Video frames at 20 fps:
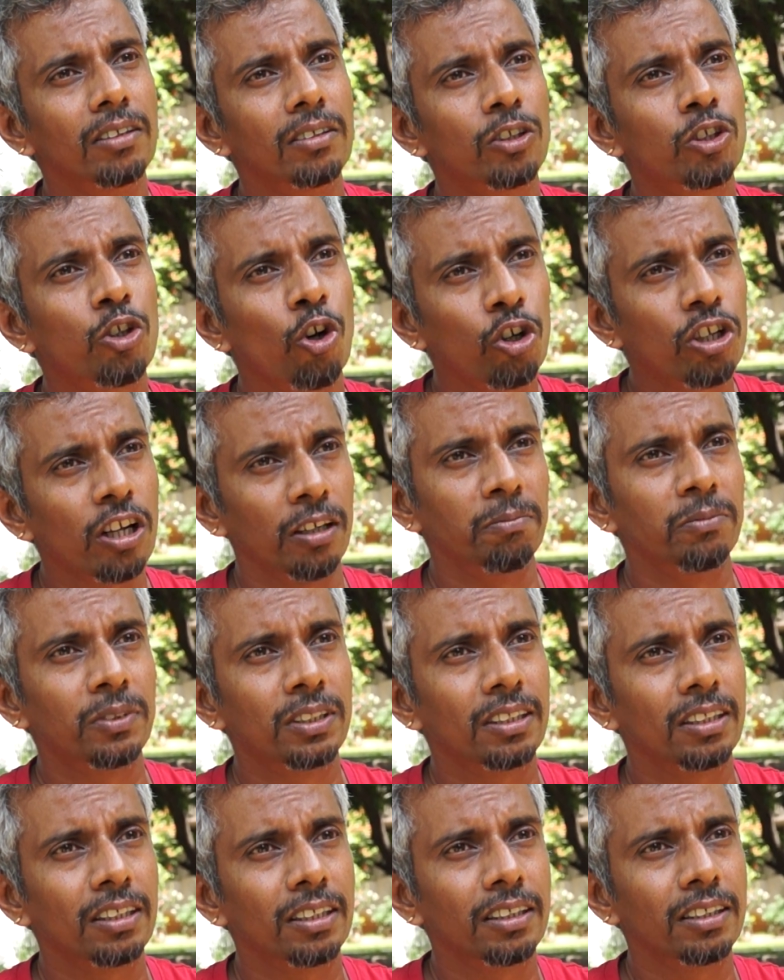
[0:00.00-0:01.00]

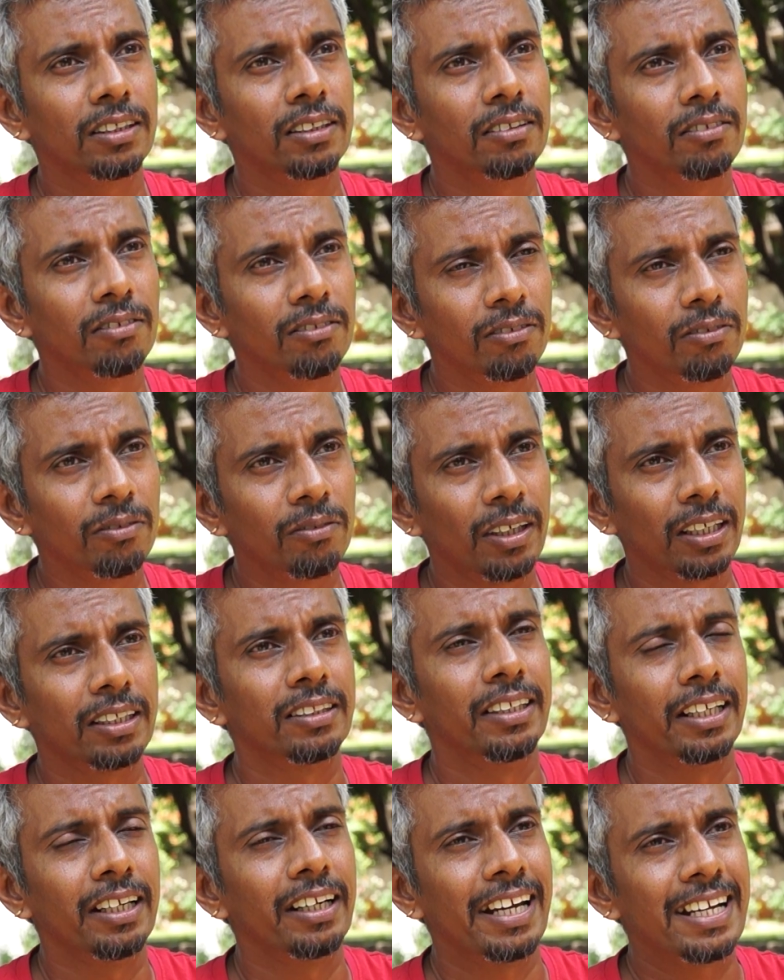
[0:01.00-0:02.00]
totems were
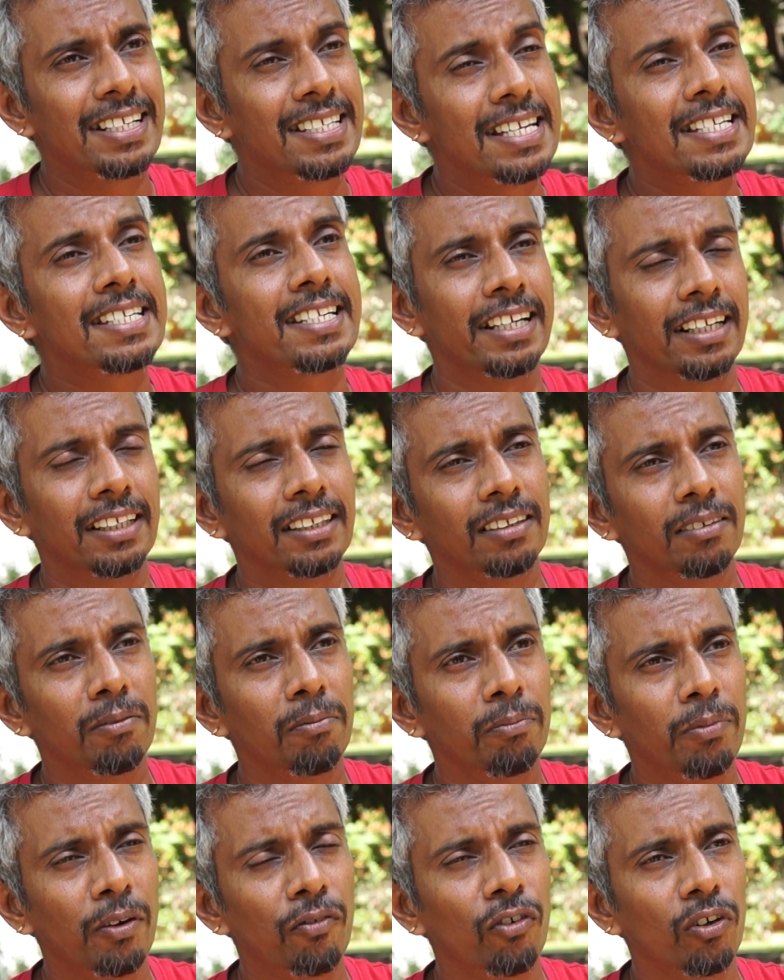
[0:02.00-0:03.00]
there existing
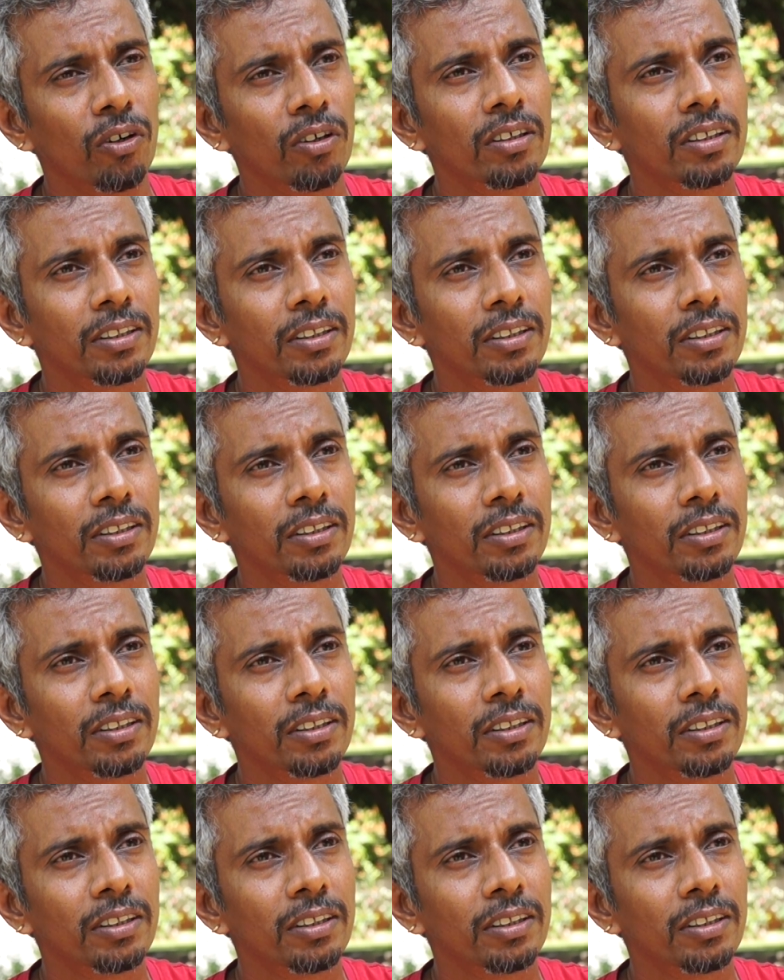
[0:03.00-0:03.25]
before.